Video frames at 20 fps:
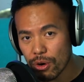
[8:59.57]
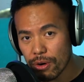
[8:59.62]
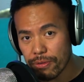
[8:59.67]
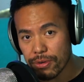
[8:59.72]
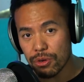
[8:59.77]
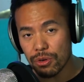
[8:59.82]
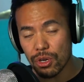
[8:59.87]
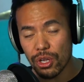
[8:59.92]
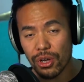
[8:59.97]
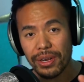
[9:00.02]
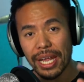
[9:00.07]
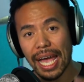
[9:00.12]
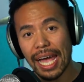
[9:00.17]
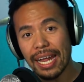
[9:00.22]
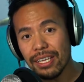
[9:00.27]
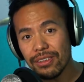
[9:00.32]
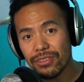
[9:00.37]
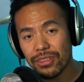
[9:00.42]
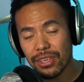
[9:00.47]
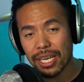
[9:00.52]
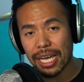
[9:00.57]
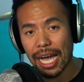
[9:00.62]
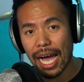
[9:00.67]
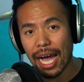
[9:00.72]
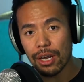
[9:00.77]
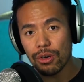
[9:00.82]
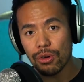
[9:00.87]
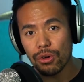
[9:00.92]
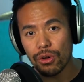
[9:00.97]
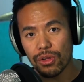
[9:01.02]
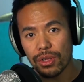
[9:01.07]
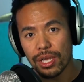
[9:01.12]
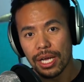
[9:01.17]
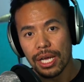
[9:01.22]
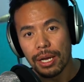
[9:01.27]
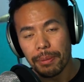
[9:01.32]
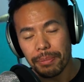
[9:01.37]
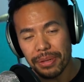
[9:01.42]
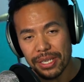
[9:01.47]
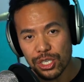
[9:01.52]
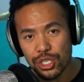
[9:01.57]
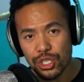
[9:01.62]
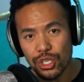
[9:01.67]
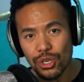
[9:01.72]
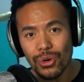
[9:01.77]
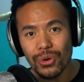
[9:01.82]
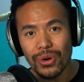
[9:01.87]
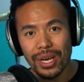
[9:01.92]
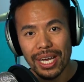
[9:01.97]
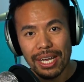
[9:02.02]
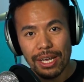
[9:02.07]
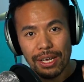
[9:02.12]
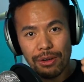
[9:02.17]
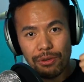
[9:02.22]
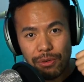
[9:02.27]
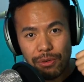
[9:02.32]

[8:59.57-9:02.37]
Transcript: or if you learned anything at all, please do